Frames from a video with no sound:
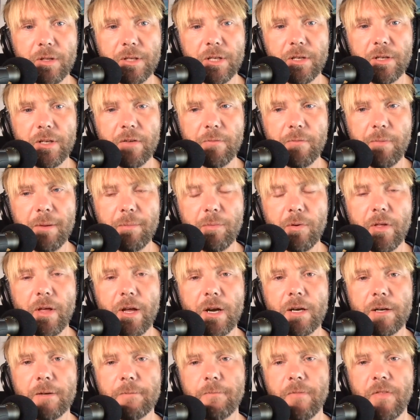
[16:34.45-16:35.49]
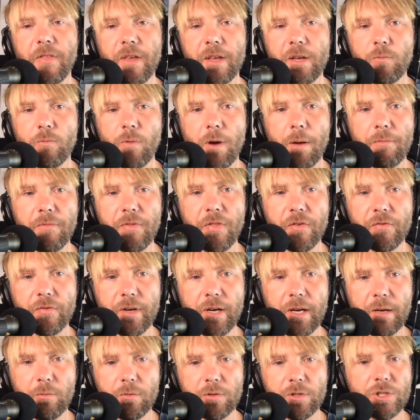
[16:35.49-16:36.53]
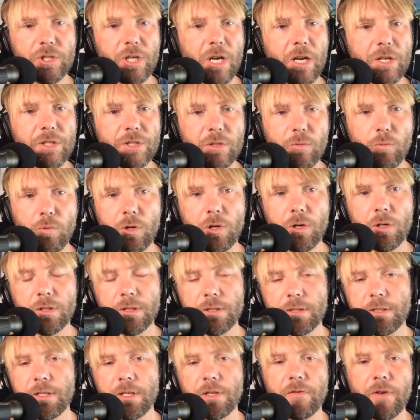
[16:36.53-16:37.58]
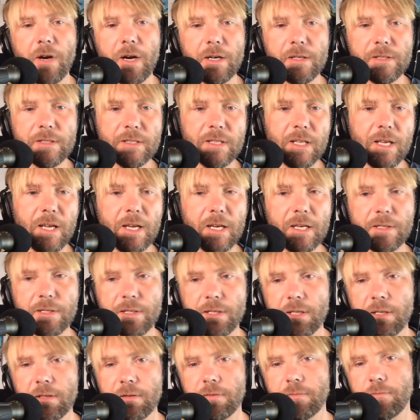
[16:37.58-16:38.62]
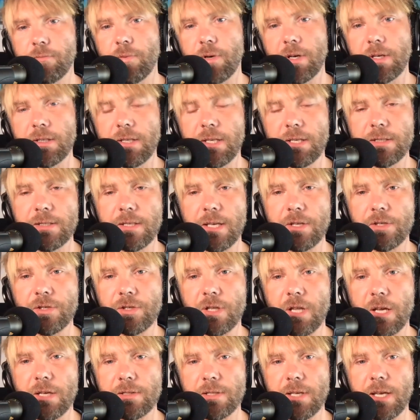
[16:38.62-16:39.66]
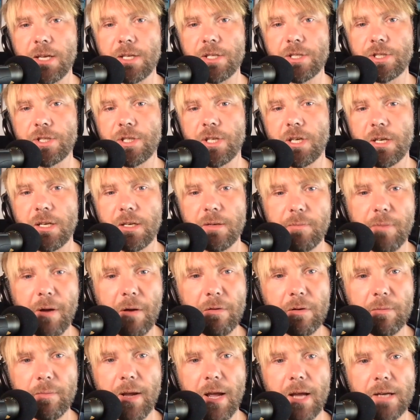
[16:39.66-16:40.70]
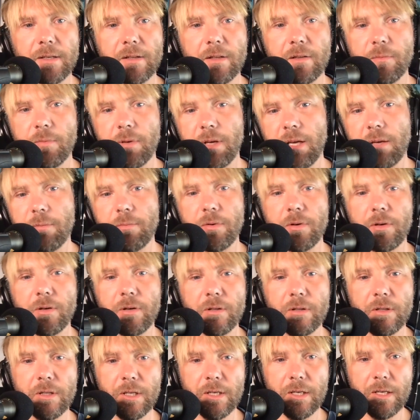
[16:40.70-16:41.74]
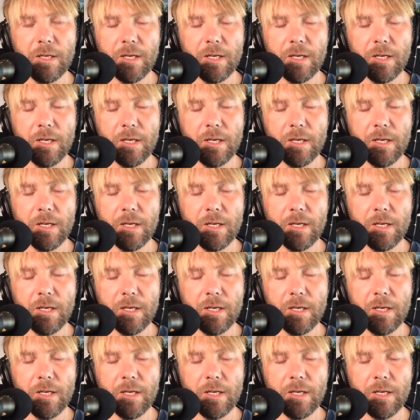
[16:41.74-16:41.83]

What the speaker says: You have people that think Web3 will change the world. It's the greatest thing. It's going to bring decentralization and power back to the people.